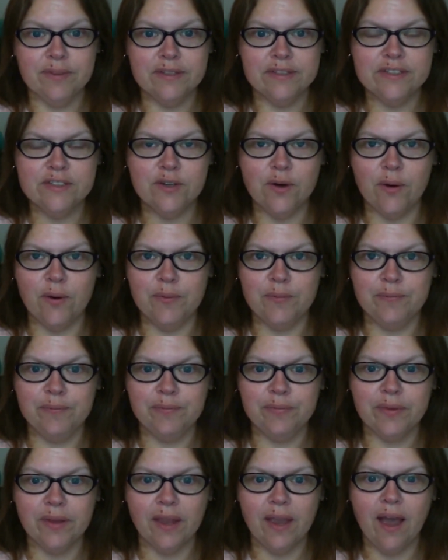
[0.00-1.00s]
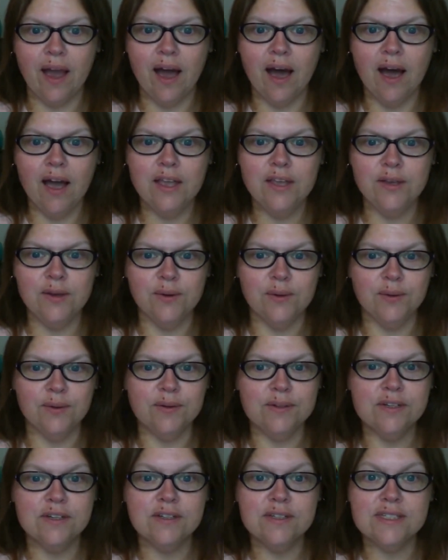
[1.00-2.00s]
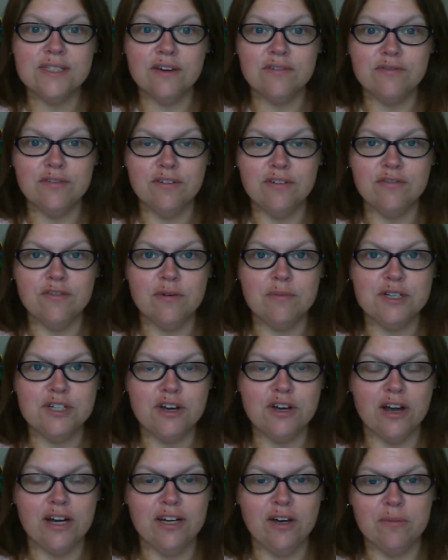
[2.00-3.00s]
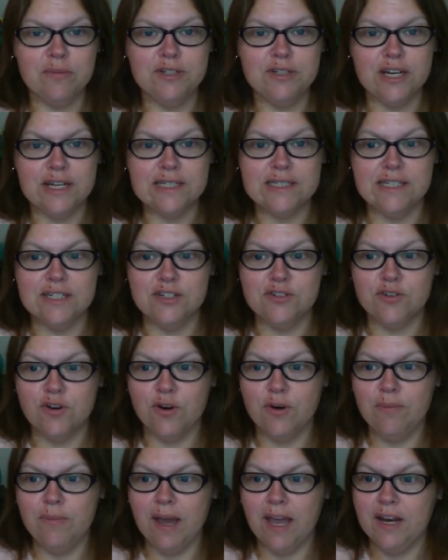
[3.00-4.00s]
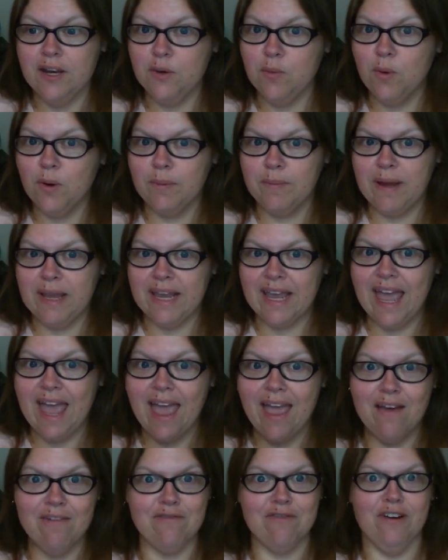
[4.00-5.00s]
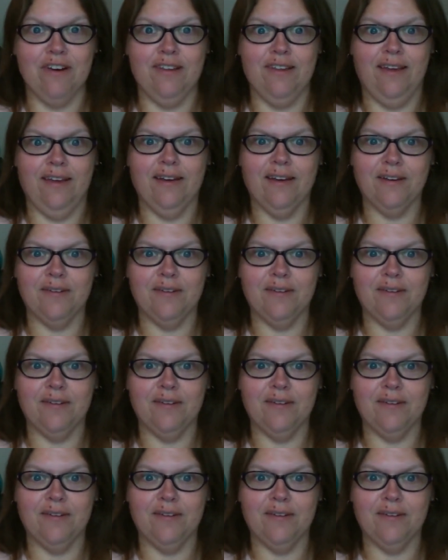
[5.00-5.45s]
So, are you suffering from shiny object syndrome and you want to make everything?